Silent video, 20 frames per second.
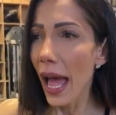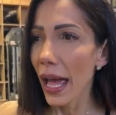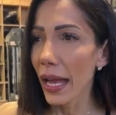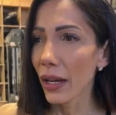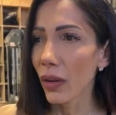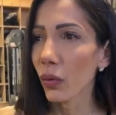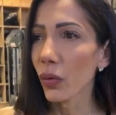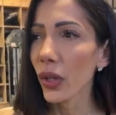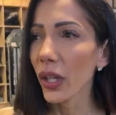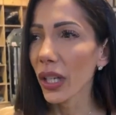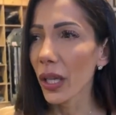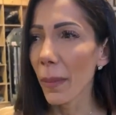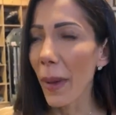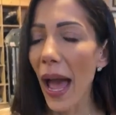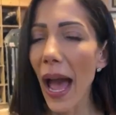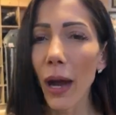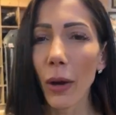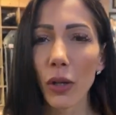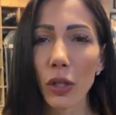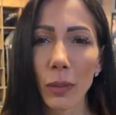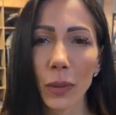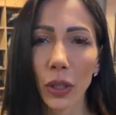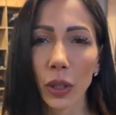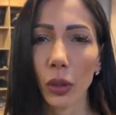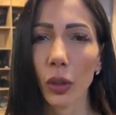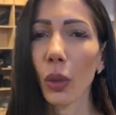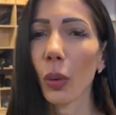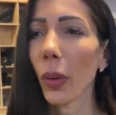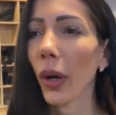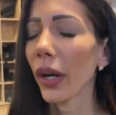and it really powers me
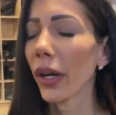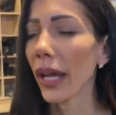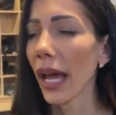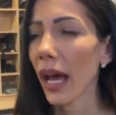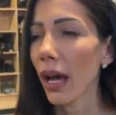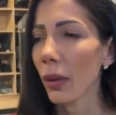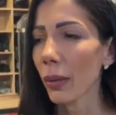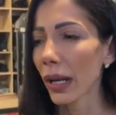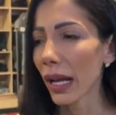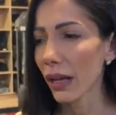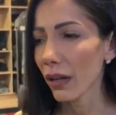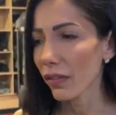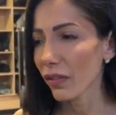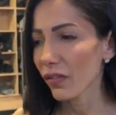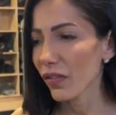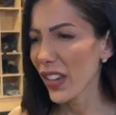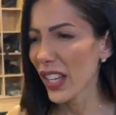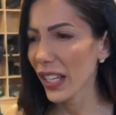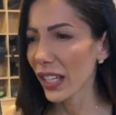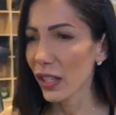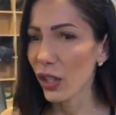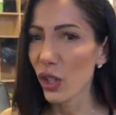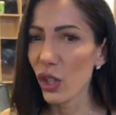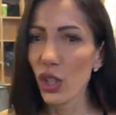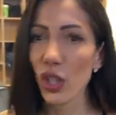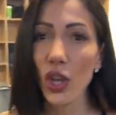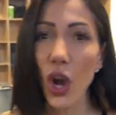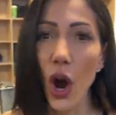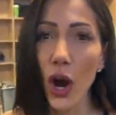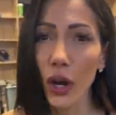through a workout without feeling
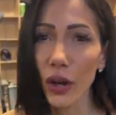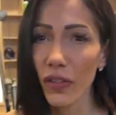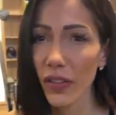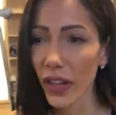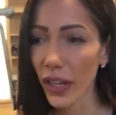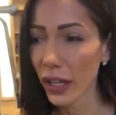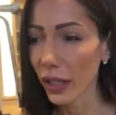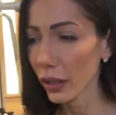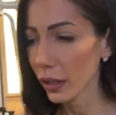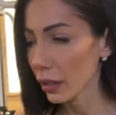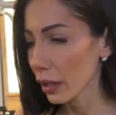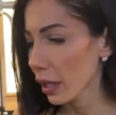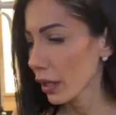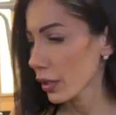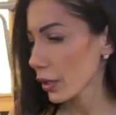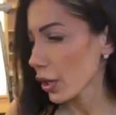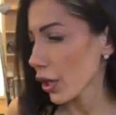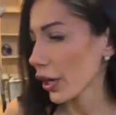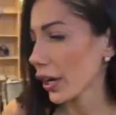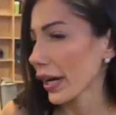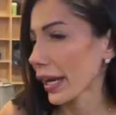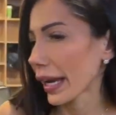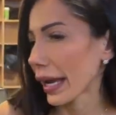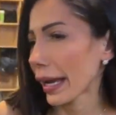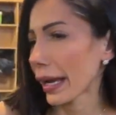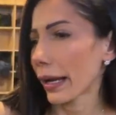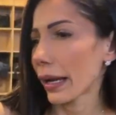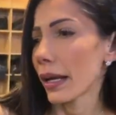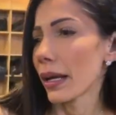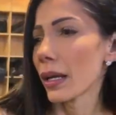starving during
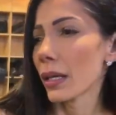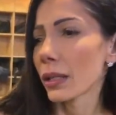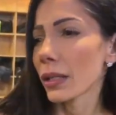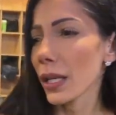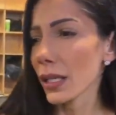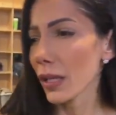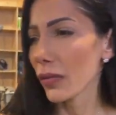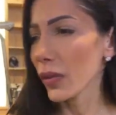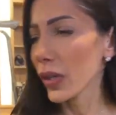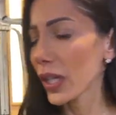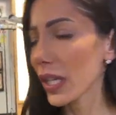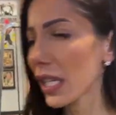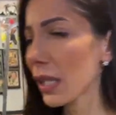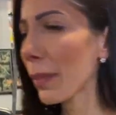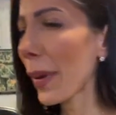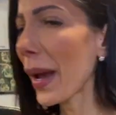it. It doesn't really